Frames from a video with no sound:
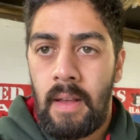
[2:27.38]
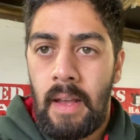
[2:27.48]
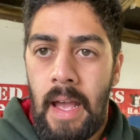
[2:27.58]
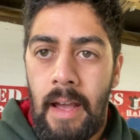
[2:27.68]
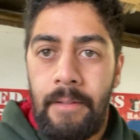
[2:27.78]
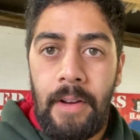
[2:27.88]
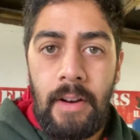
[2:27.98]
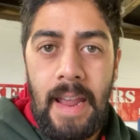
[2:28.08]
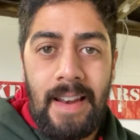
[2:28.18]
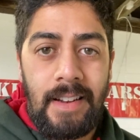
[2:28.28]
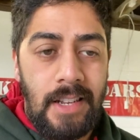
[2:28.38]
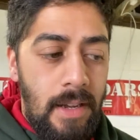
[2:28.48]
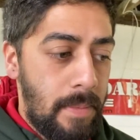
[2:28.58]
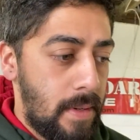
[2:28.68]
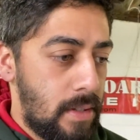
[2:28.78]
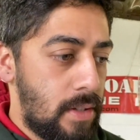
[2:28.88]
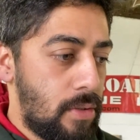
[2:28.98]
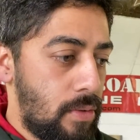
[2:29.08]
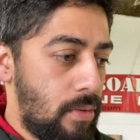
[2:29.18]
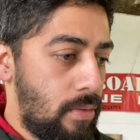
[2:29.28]
A very handy tip is
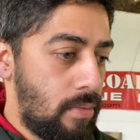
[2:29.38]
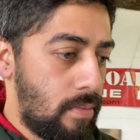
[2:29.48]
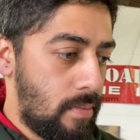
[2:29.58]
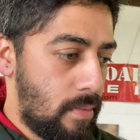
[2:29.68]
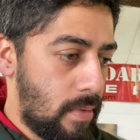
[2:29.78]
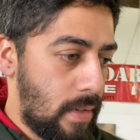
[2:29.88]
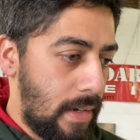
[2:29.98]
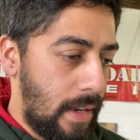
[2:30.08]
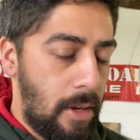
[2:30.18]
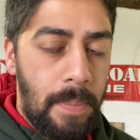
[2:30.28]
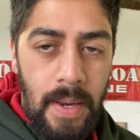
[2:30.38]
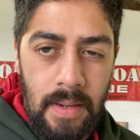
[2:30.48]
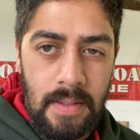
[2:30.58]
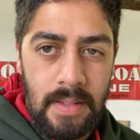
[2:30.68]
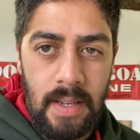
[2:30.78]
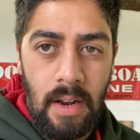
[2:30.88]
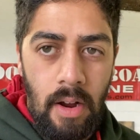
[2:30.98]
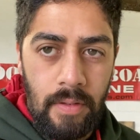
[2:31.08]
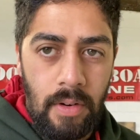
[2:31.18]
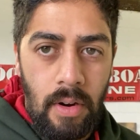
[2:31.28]
to let your pigs set
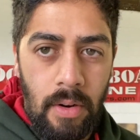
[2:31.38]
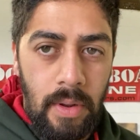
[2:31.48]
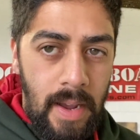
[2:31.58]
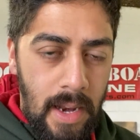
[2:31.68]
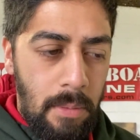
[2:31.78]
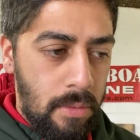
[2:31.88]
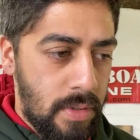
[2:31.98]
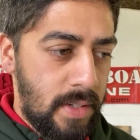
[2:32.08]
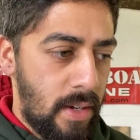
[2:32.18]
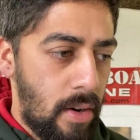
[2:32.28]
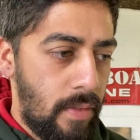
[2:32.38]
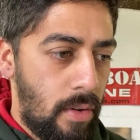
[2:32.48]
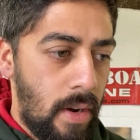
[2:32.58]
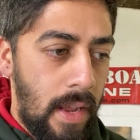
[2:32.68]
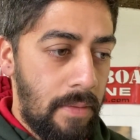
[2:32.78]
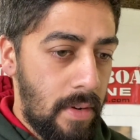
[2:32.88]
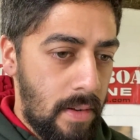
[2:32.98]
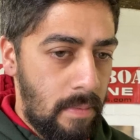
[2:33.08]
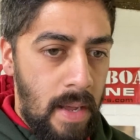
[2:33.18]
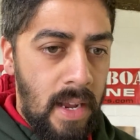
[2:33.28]
overnight, or your animals set overnight, even
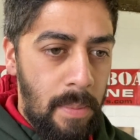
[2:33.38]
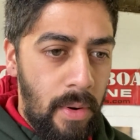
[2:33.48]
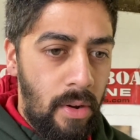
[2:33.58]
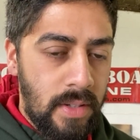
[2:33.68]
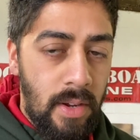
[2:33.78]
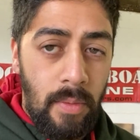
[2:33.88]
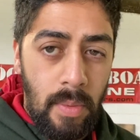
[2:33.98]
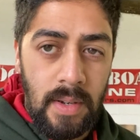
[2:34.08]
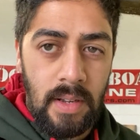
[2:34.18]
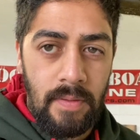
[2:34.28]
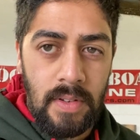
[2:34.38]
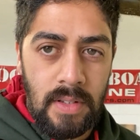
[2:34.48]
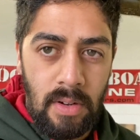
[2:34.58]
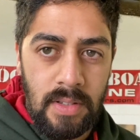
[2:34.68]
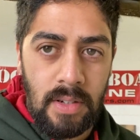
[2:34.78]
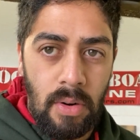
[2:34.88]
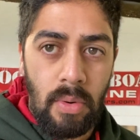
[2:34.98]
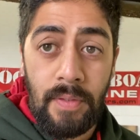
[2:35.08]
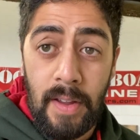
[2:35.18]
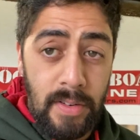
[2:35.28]
a couple of nights over winter if it's nice and
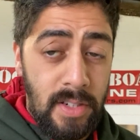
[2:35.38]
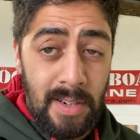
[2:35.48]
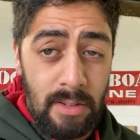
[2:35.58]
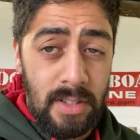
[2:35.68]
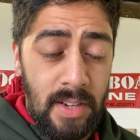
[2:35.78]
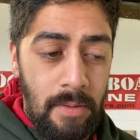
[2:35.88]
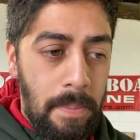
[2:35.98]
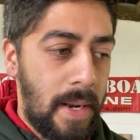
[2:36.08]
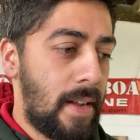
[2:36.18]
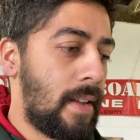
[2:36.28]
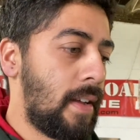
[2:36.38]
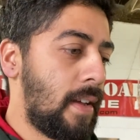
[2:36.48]
cool. If you have a chiller, it's even better,